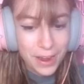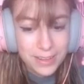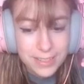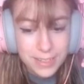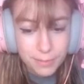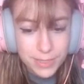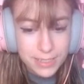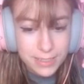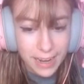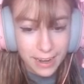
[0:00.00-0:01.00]
some
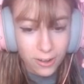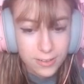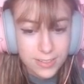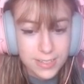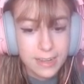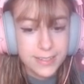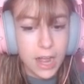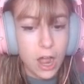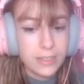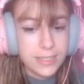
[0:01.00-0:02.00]
details. Its
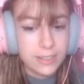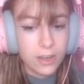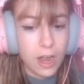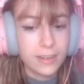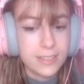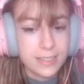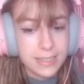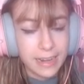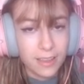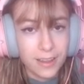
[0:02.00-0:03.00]
eyes still kind of
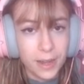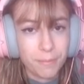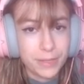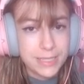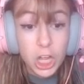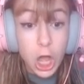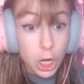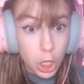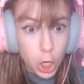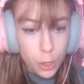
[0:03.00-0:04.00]
stayed like a misty
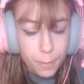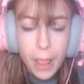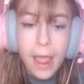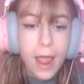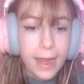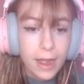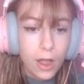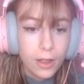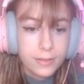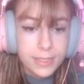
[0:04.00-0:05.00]
color,
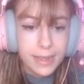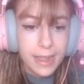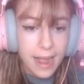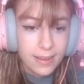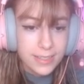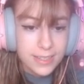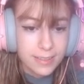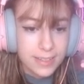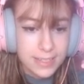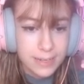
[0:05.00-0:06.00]
and it has
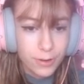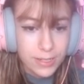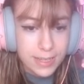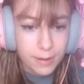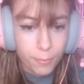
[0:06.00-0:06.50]
the seaweeds like more